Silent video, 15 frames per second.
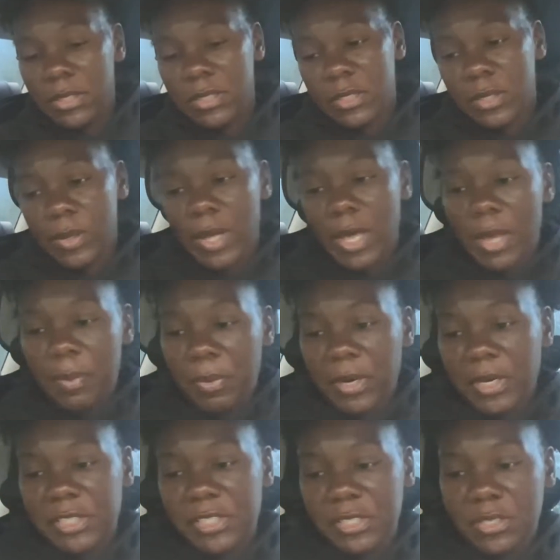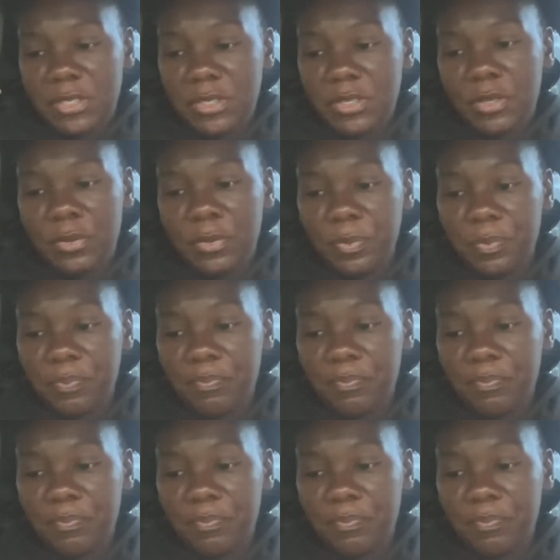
So I purchased two.